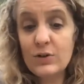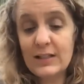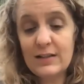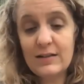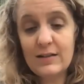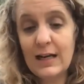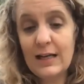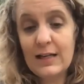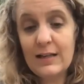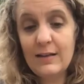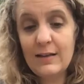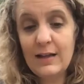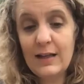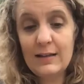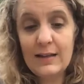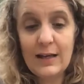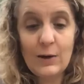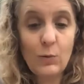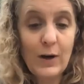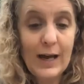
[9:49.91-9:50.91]
exciting
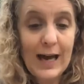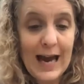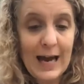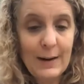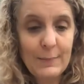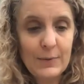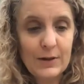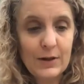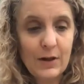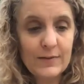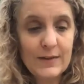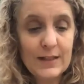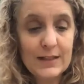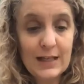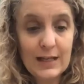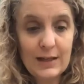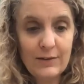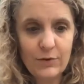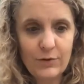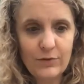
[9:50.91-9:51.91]
thing that will happen on the
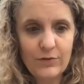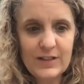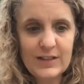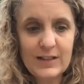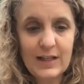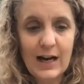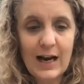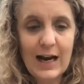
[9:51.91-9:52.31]
day of your visit.